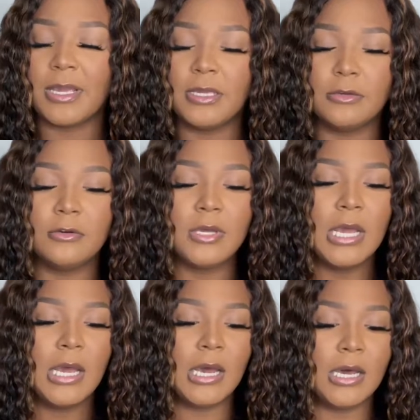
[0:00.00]
heel.
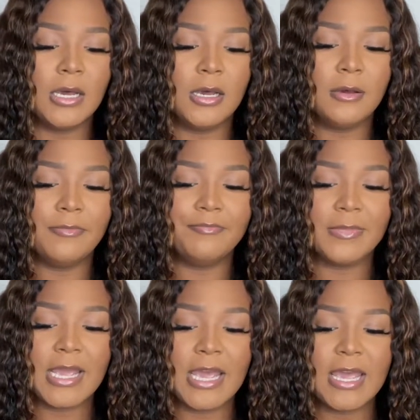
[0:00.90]

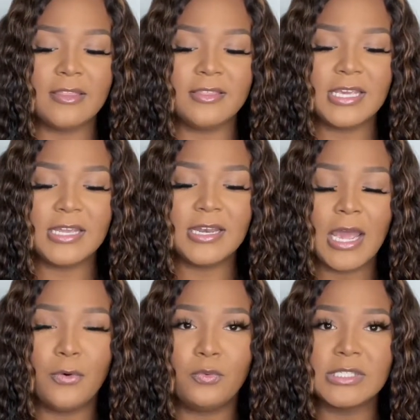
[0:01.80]
And then
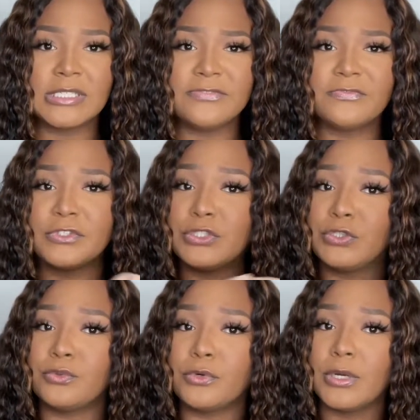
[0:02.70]
I wasn't for
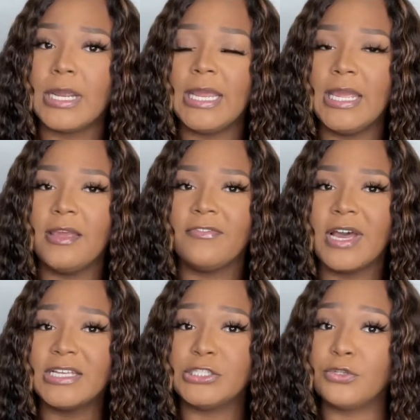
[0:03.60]
sure if
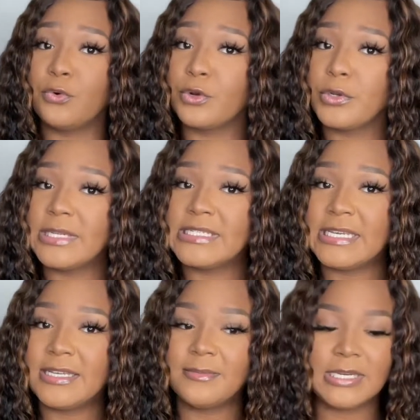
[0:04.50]
I should order a
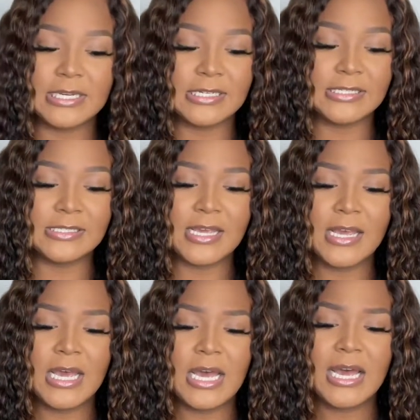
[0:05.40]
10 because
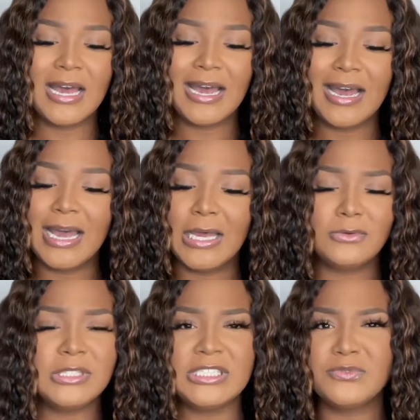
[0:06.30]
I
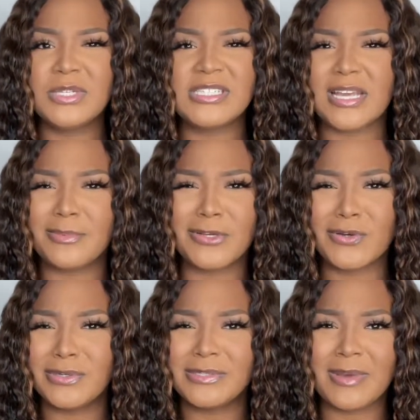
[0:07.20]
was just really
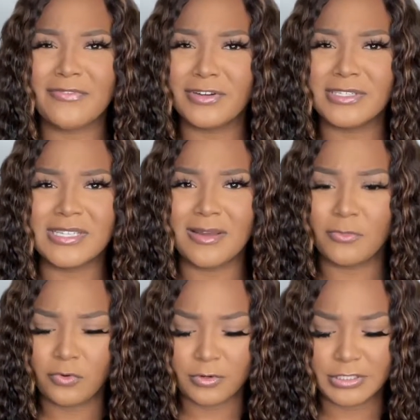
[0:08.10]
skeptical. It's my first time
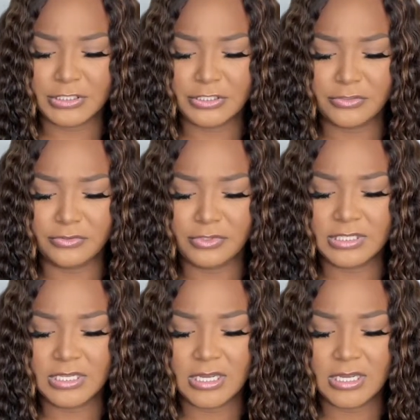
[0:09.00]
ordering shoes